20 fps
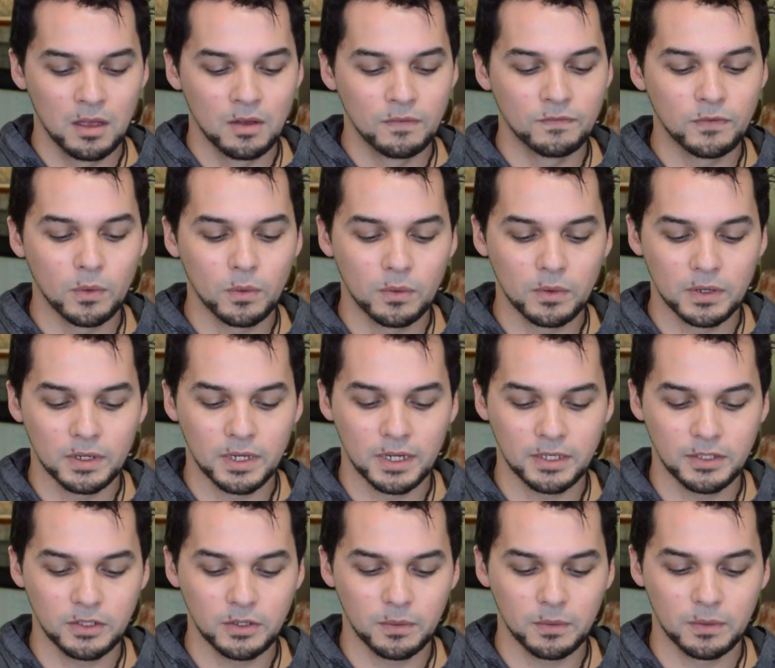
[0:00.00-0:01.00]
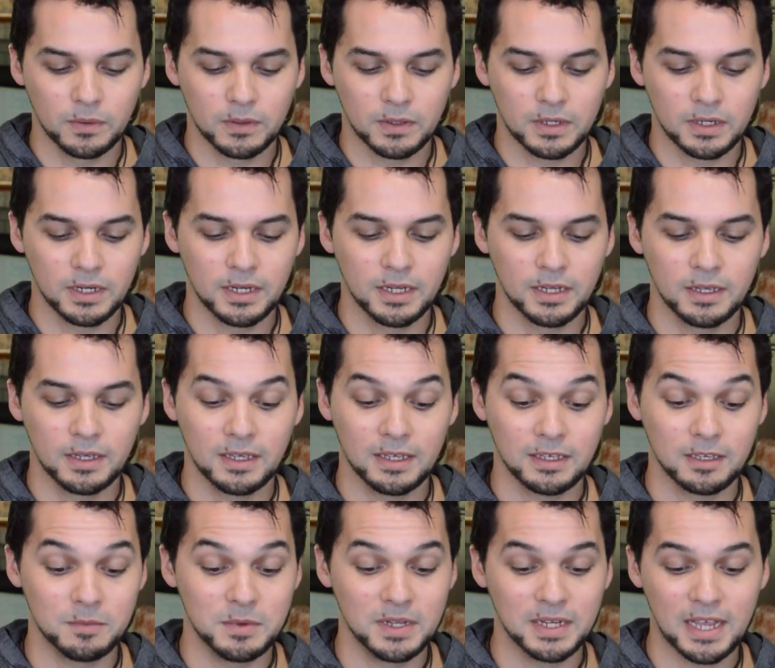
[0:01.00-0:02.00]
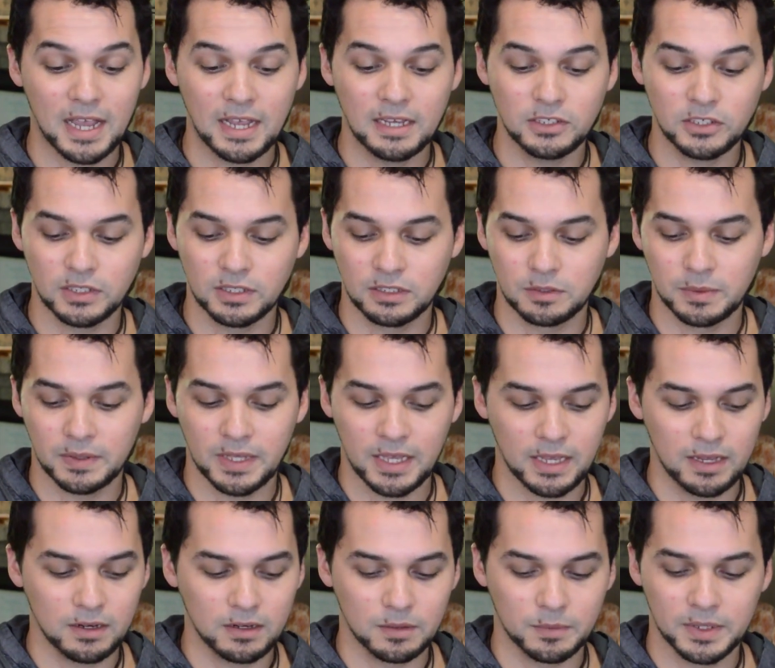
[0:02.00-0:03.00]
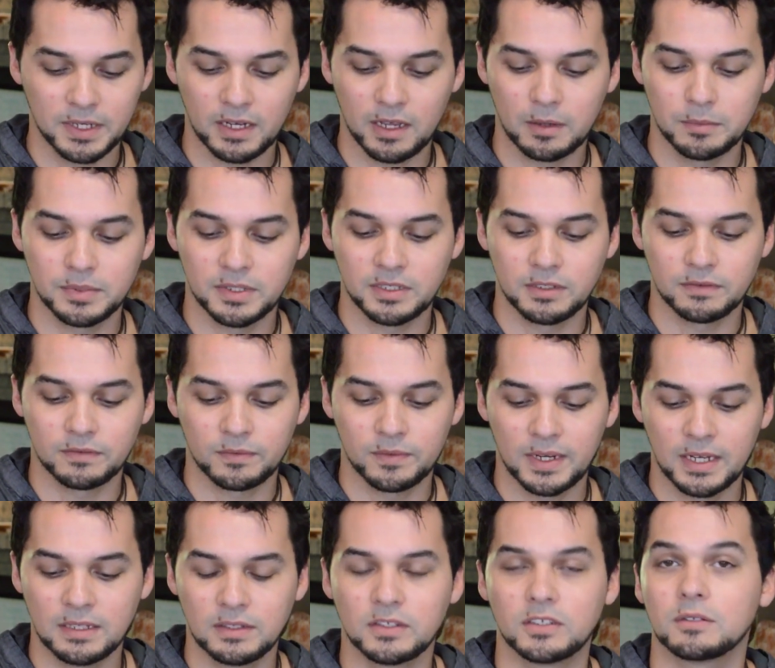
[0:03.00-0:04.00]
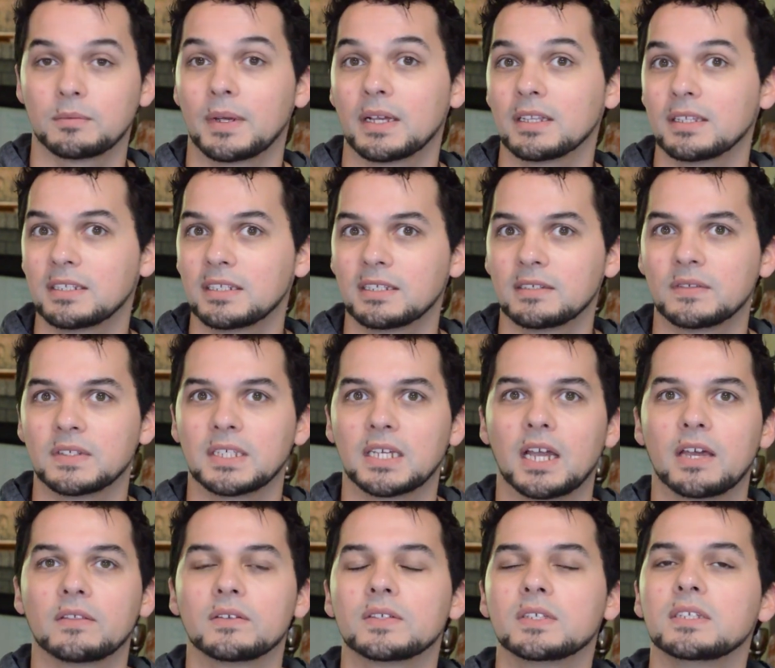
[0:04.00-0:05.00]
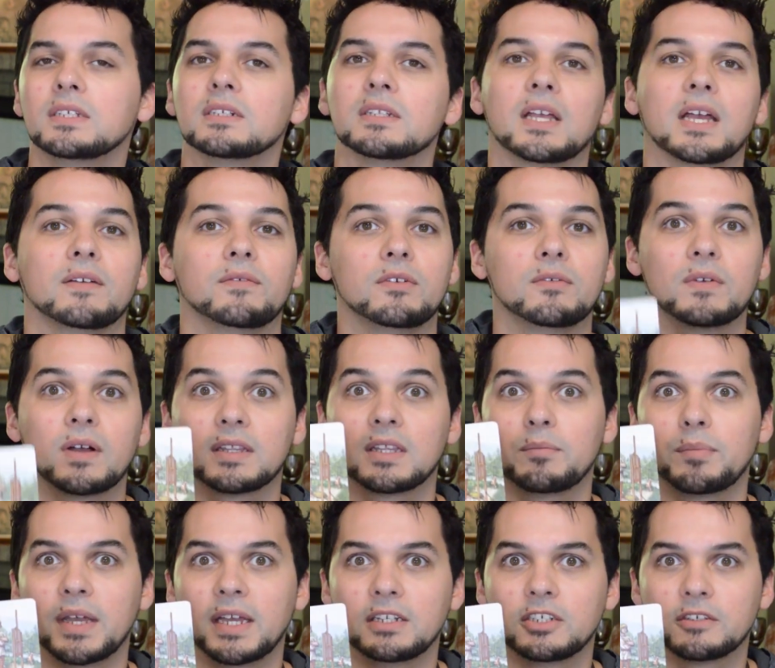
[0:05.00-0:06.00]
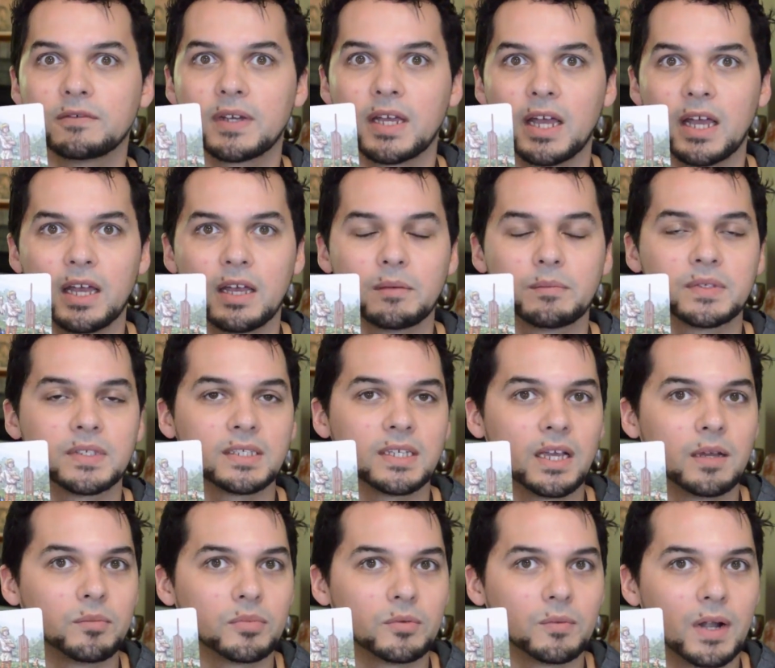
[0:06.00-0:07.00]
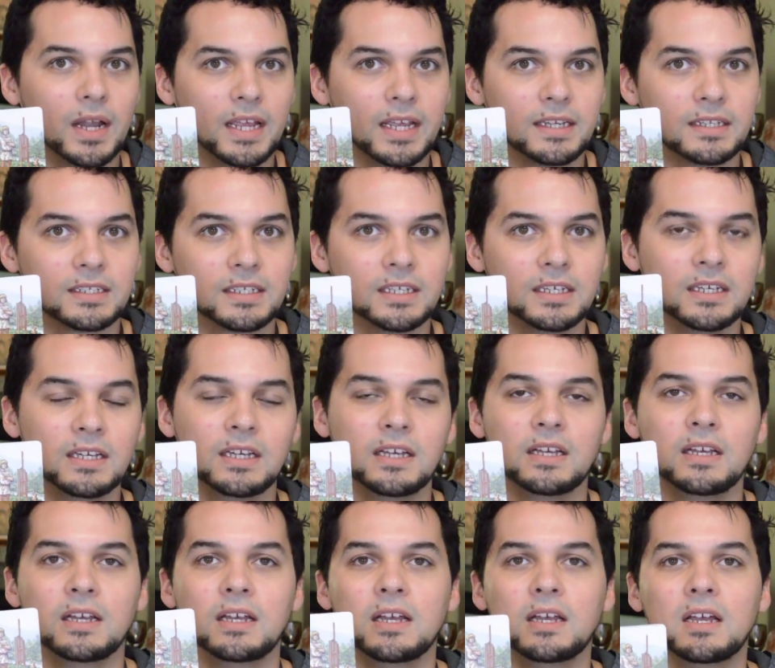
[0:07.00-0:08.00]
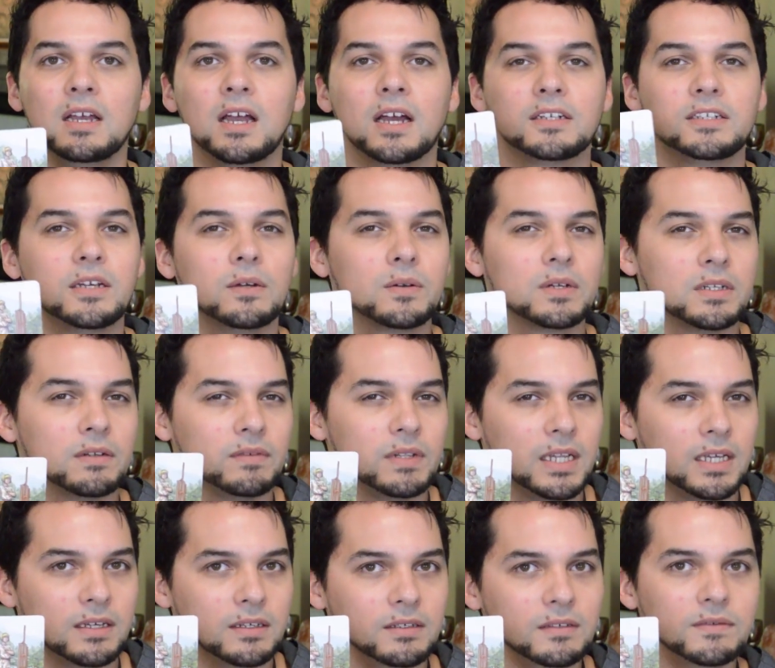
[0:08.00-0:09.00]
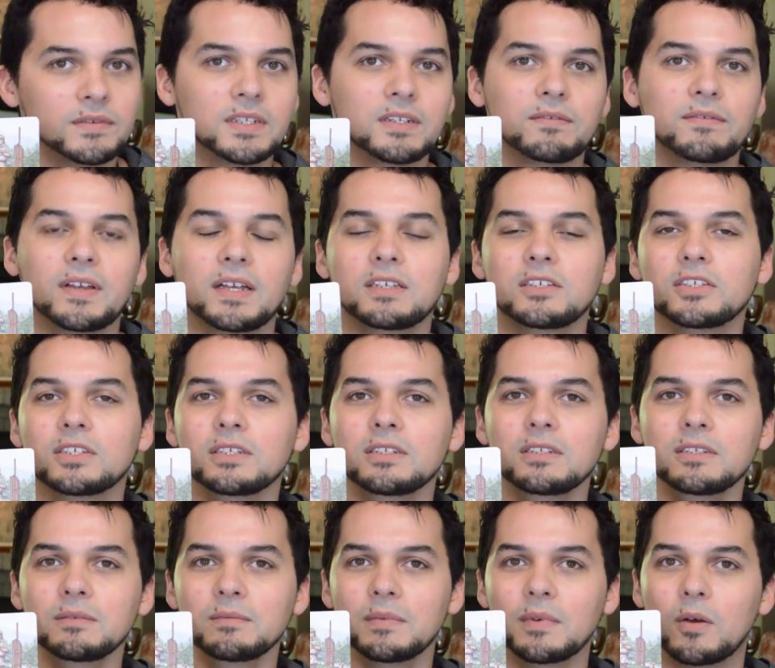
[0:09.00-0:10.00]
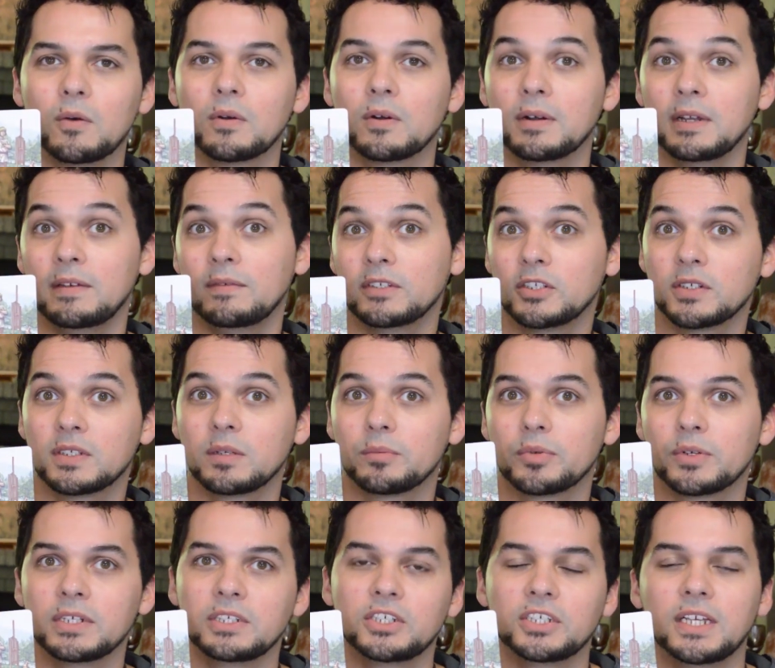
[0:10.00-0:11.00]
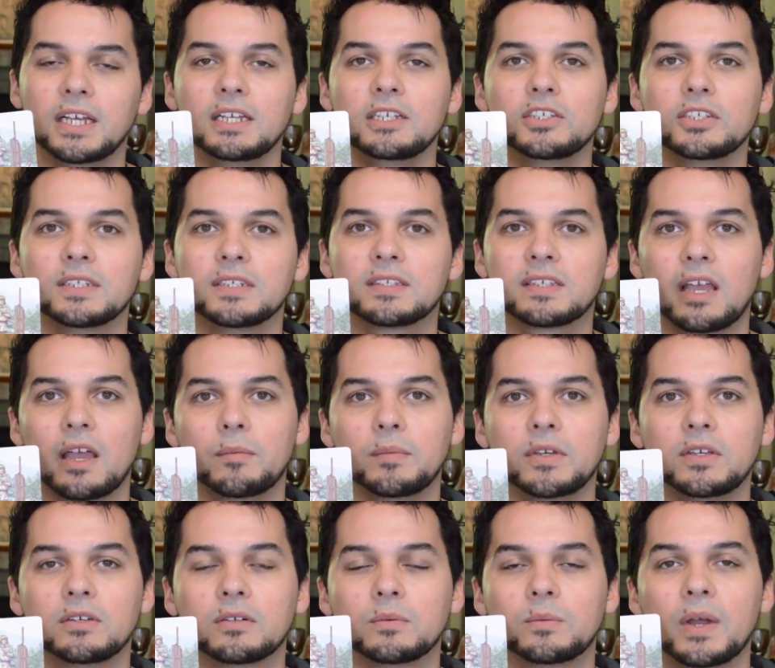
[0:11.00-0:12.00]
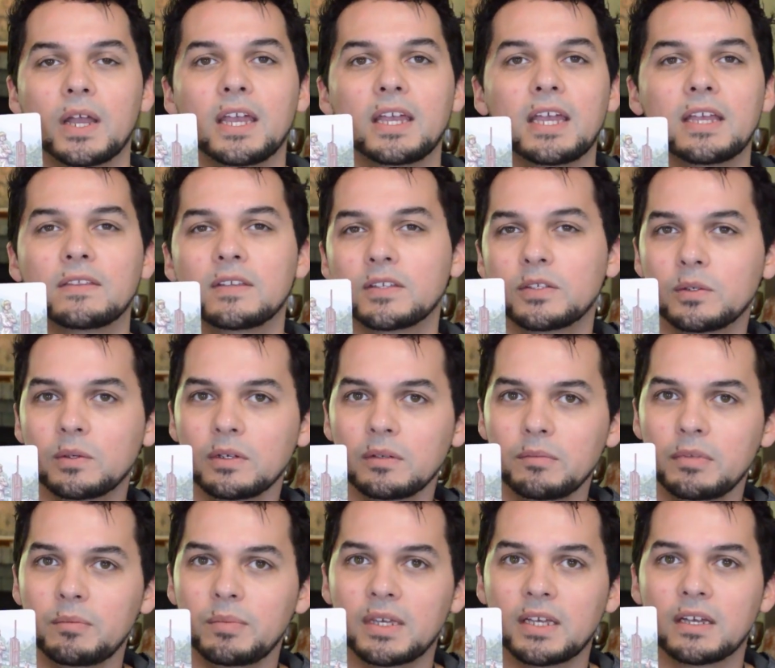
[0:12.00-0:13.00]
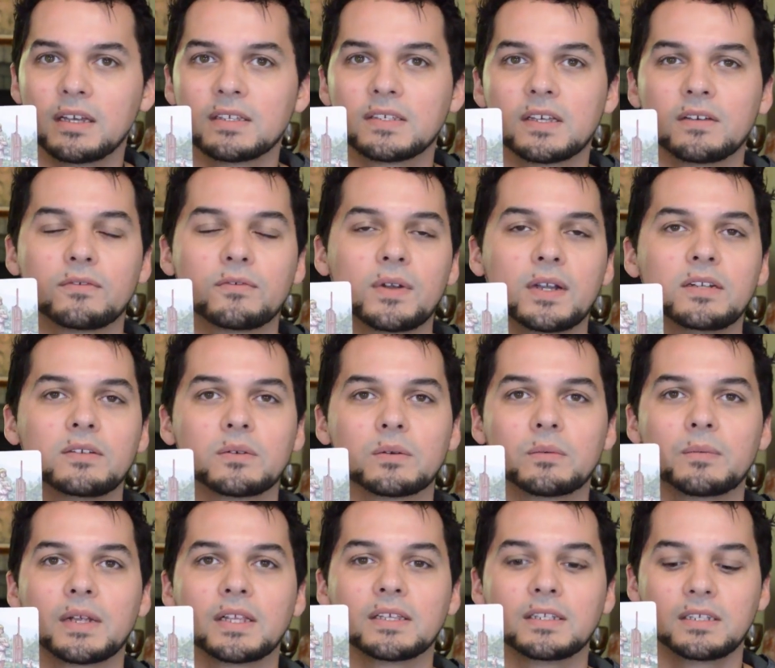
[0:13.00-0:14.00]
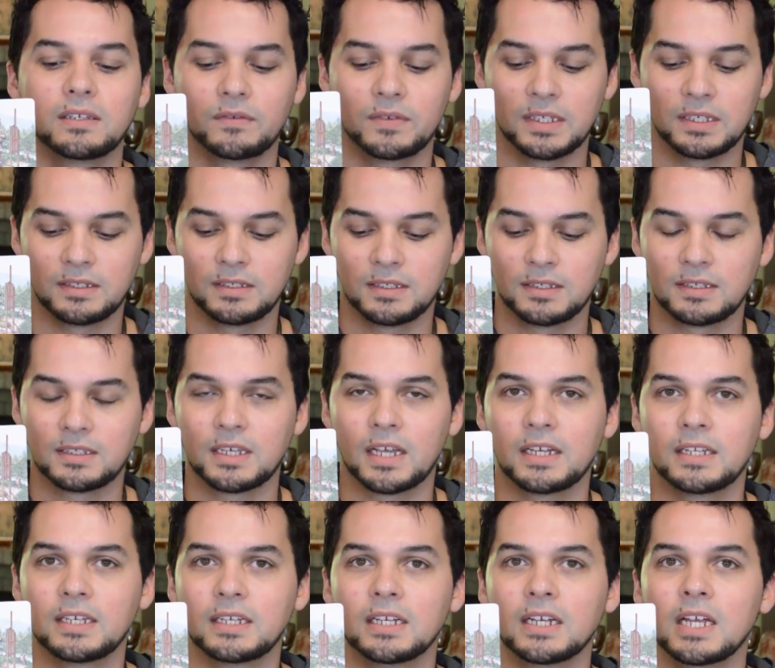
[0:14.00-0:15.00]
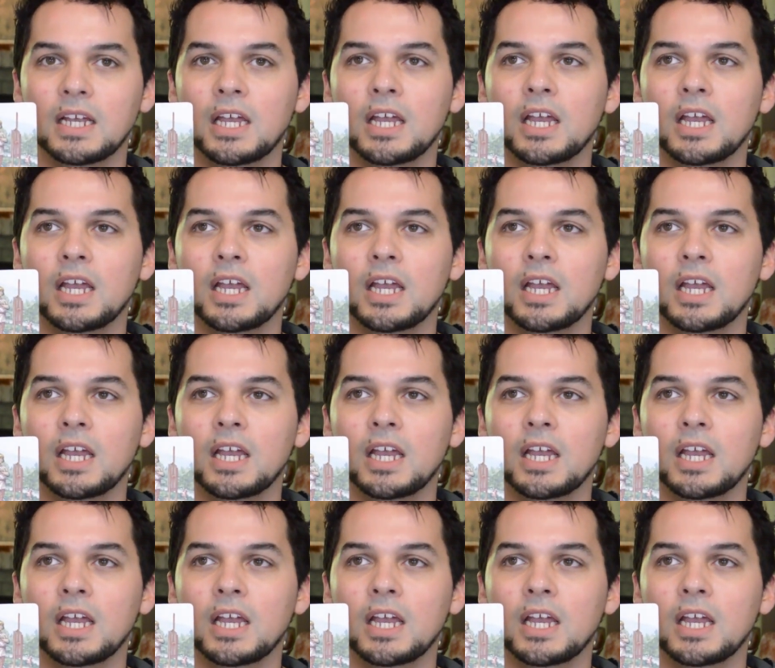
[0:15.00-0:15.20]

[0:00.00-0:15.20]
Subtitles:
For your communications with air, when it comes to your friends, your relatives, the others in your life, we've got the Page of Cups upright. A token of love and affection, or even just appreciation, is coming your way, and this could be because a friend or a relative is deciding